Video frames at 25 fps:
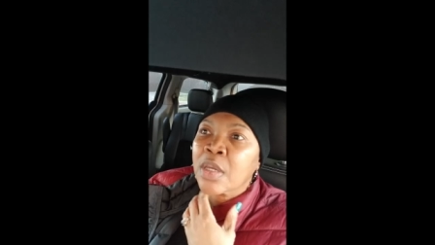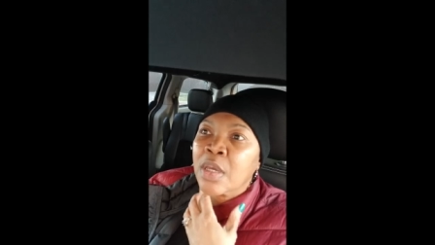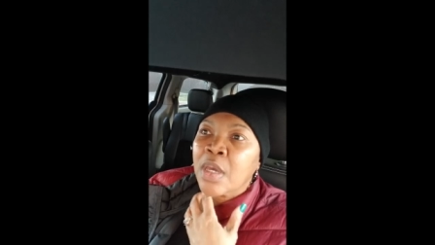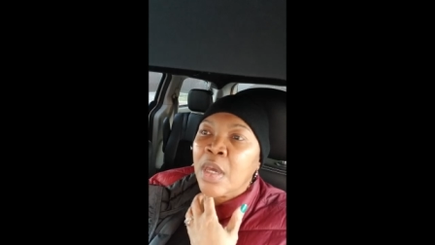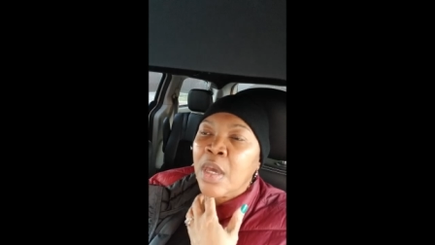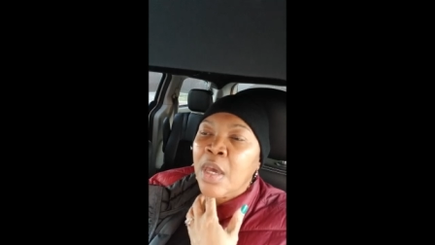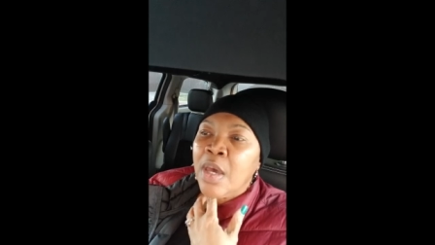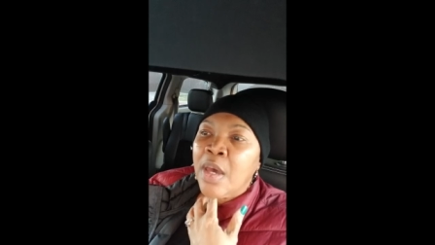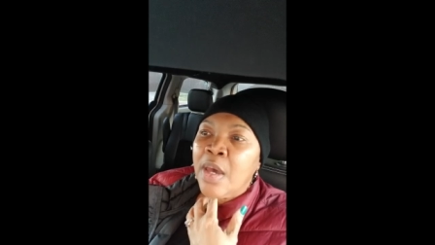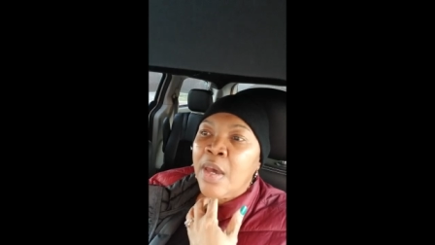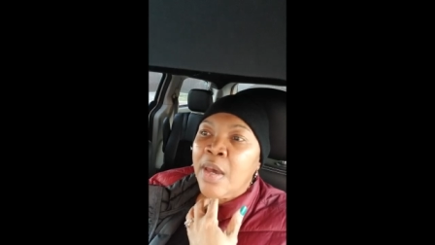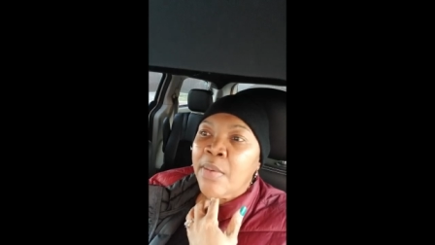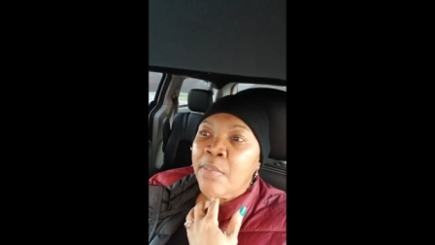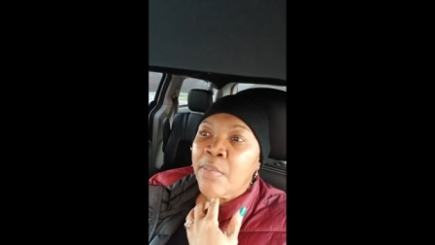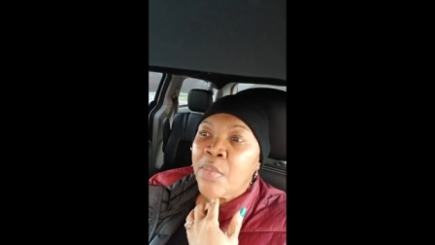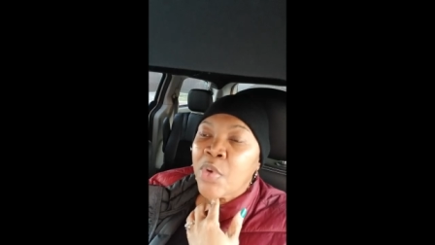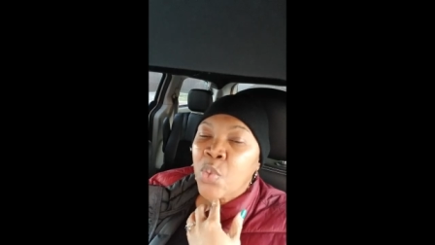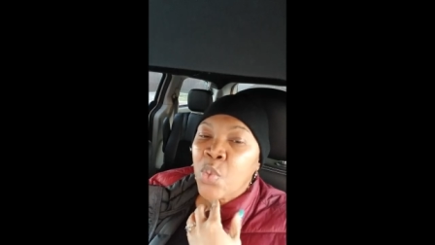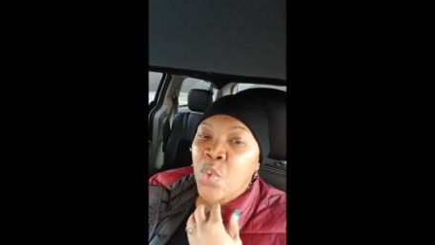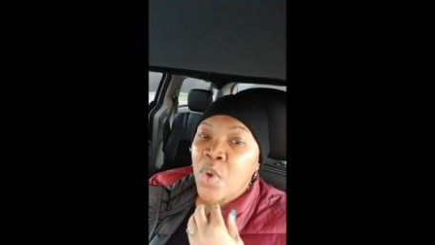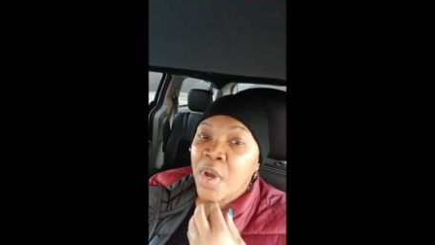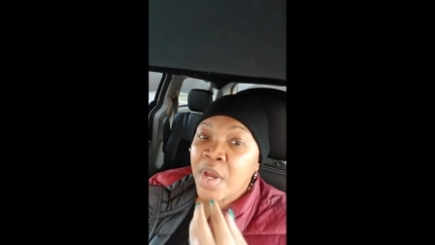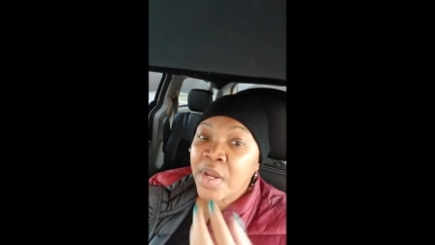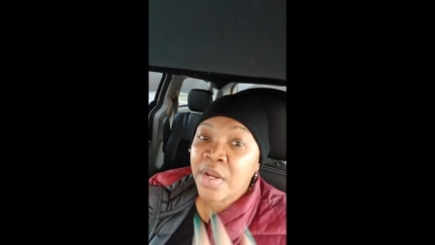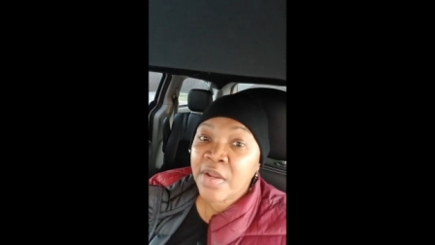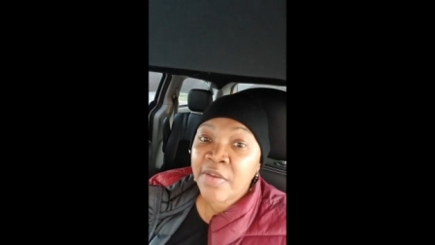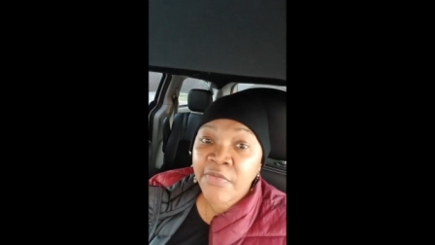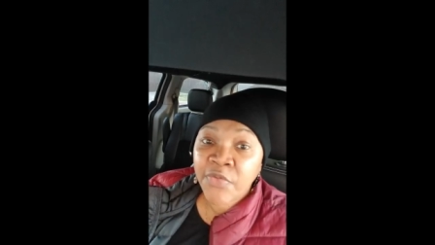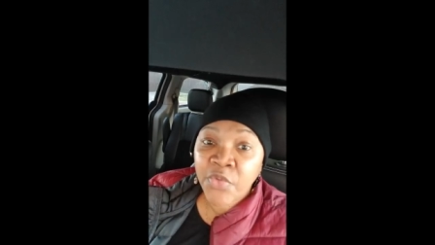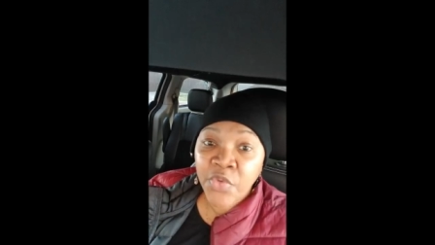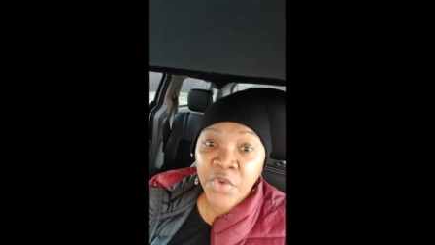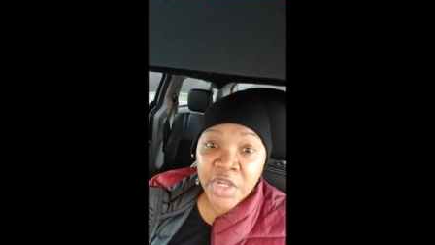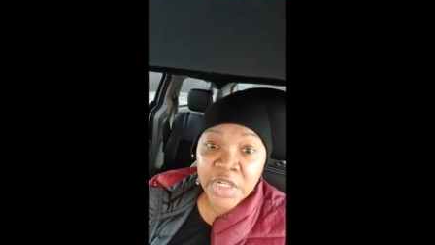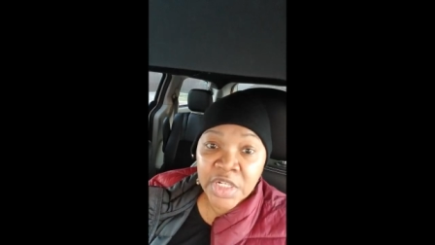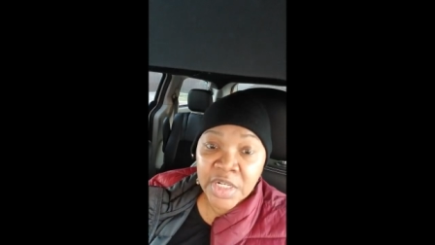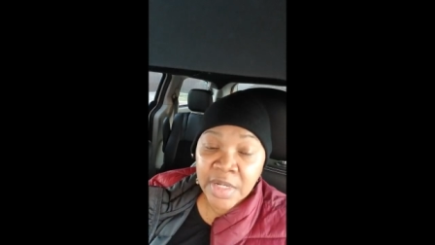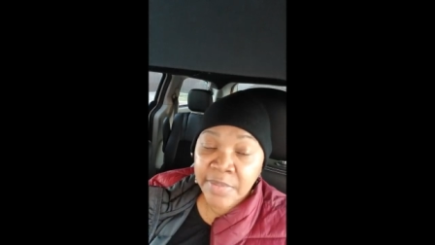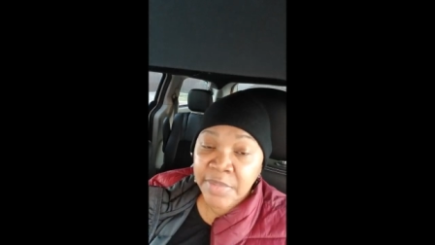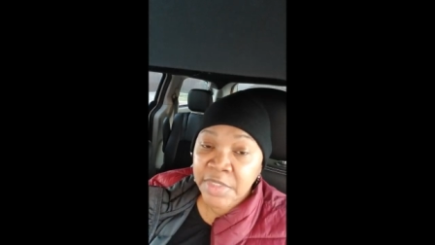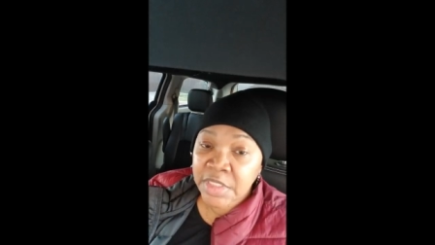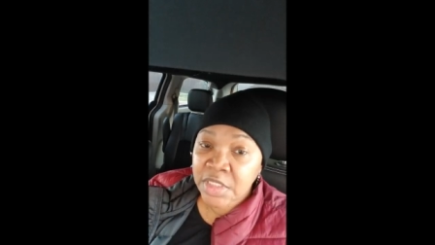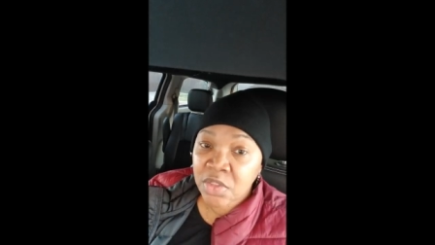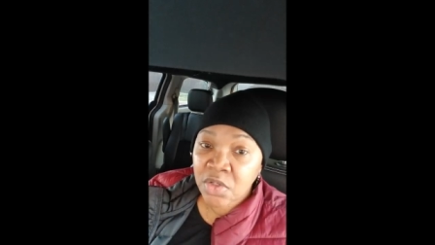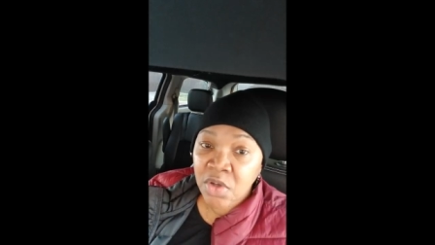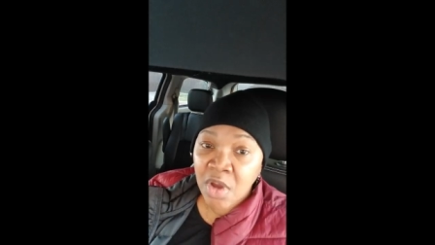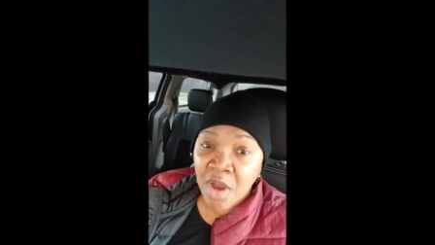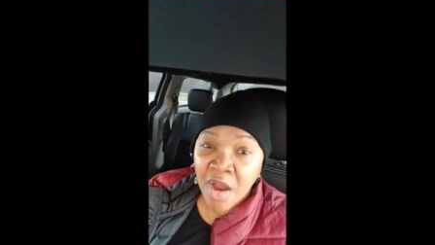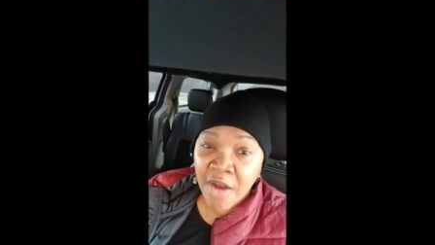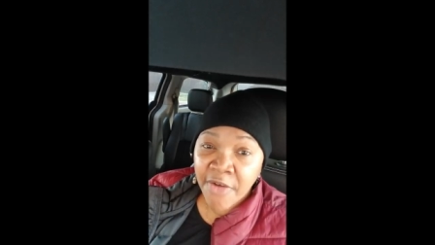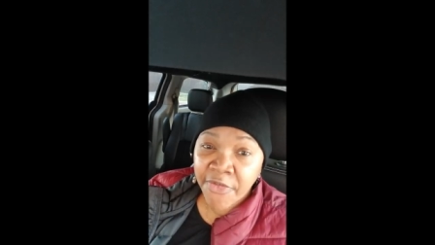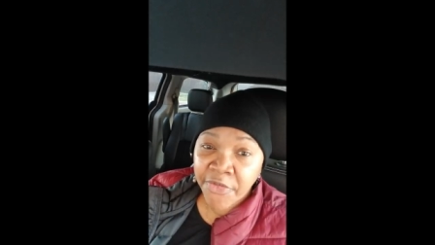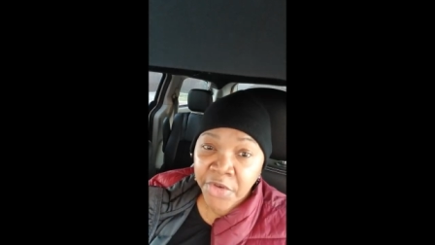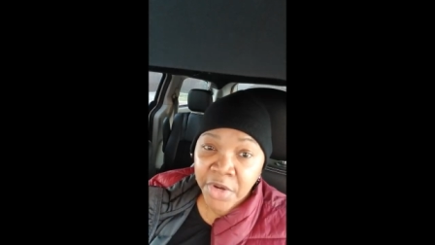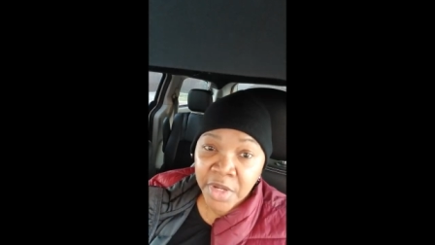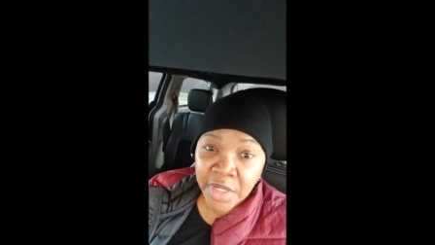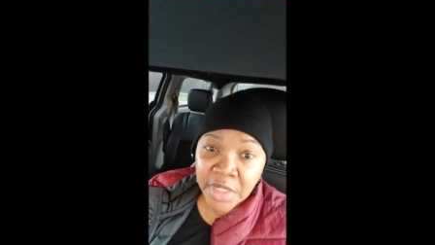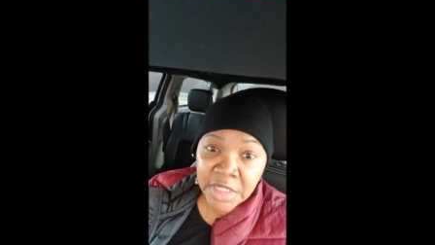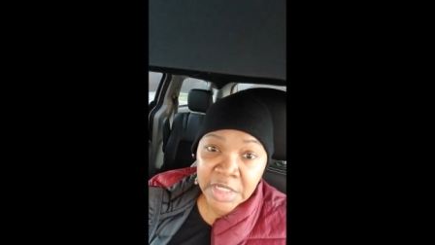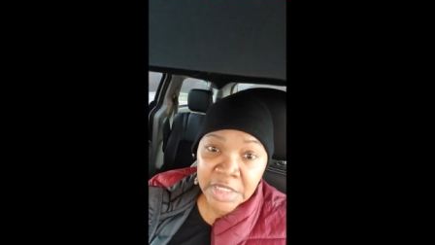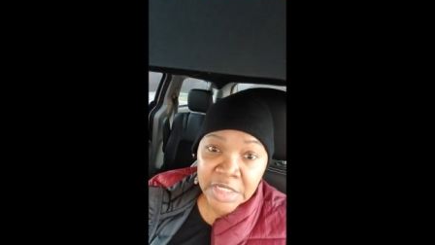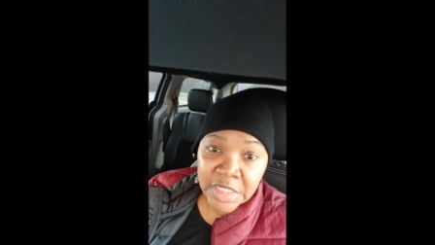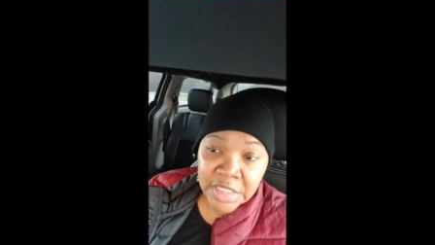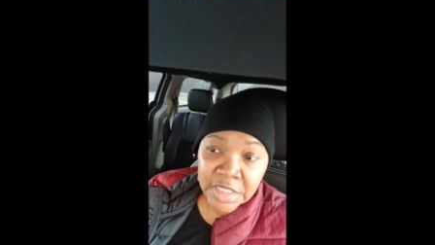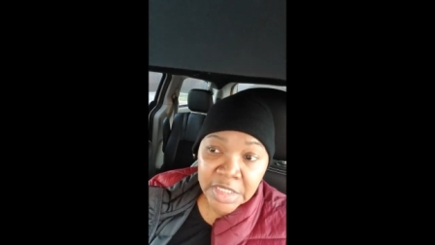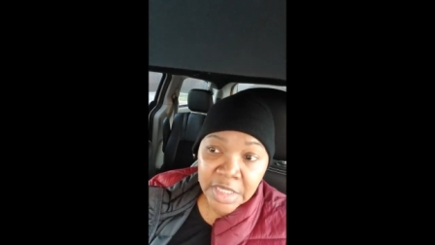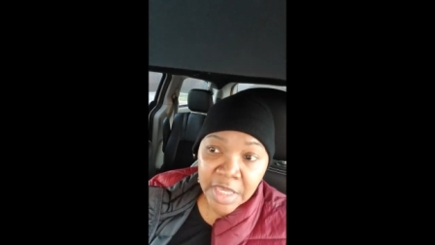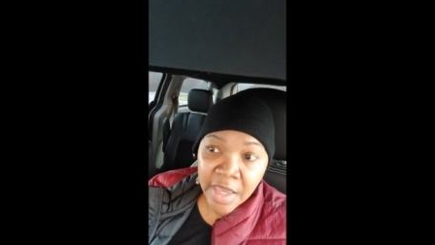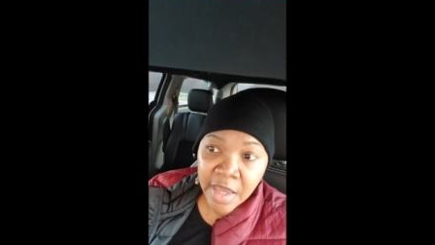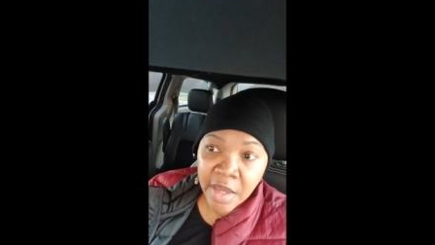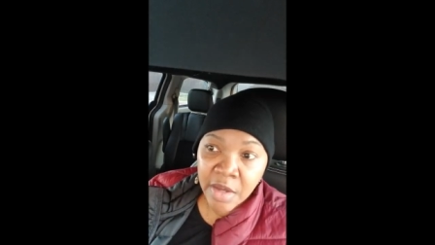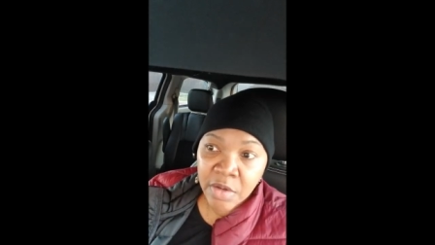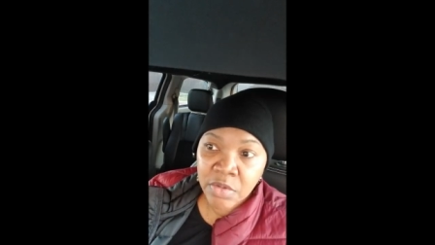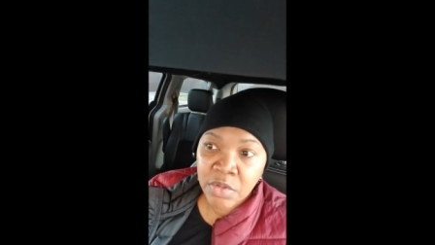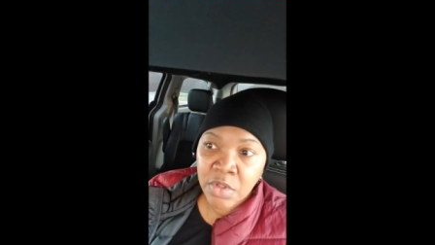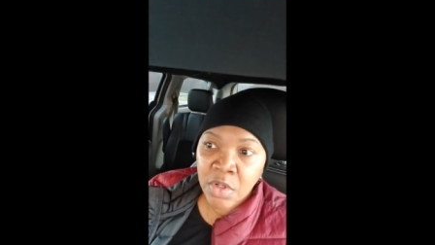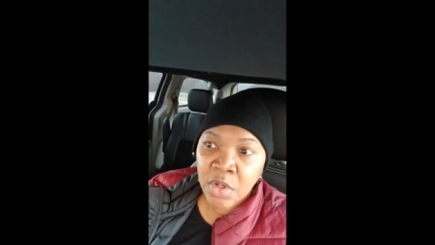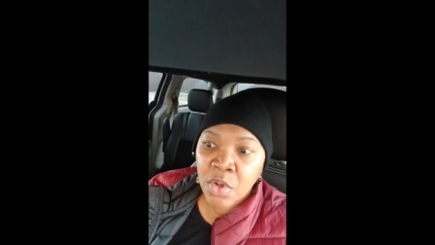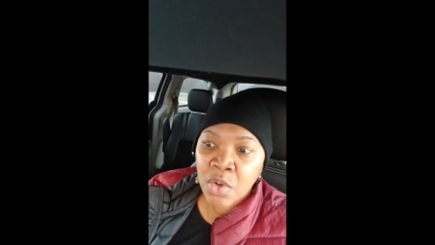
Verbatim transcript: Um, one of which I'm still offering a discount